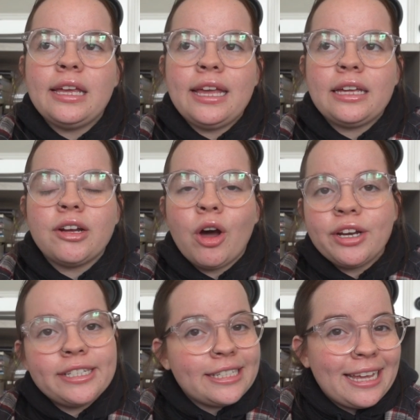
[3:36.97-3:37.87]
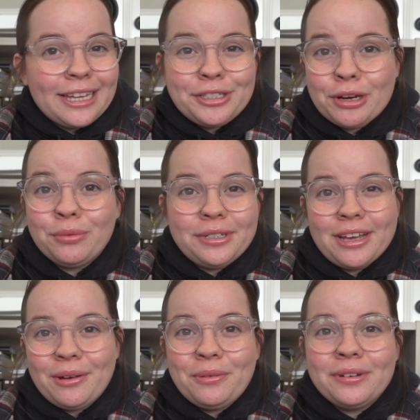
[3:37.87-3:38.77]
And honestly, I don't
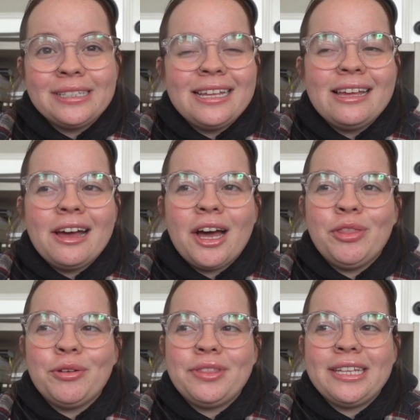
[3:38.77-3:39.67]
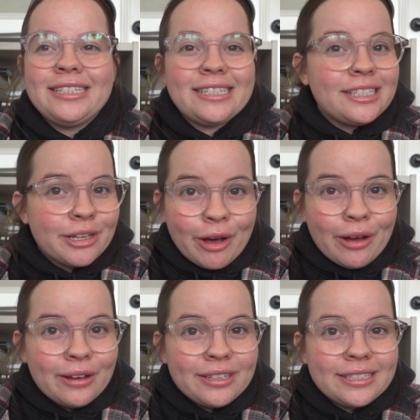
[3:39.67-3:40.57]
know, other than
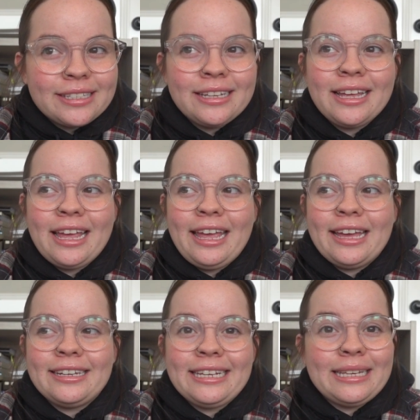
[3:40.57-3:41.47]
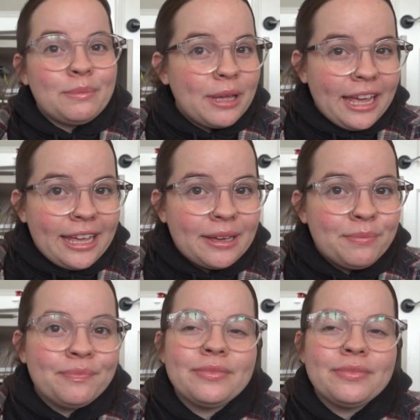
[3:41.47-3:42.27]
Discogs and eBay.